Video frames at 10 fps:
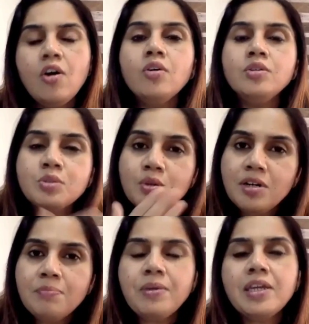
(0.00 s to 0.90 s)
also
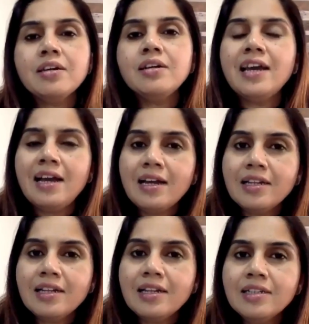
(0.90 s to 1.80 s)
appeared
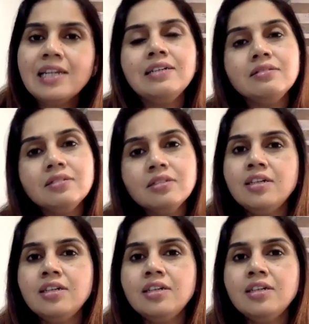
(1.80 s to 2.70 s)
and cleared
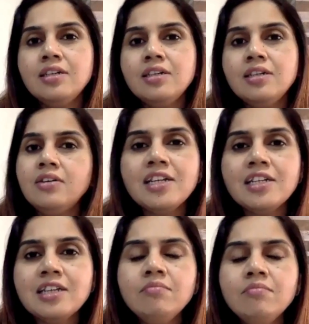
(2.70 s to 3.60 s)
their foundation
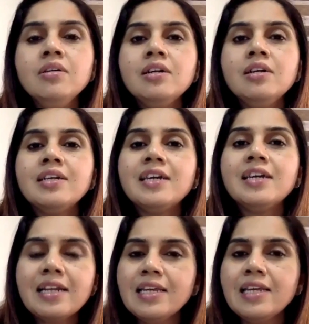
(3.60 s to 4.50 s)
exam,
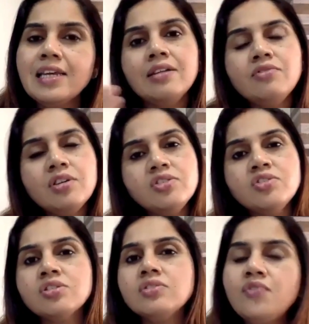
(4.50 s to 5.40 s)
directly can
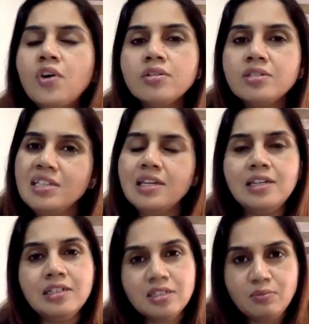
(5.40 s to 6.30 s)
register for CA
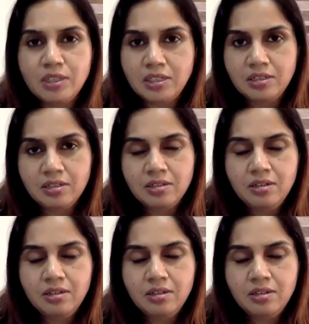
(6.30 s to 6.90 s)
Intermediate.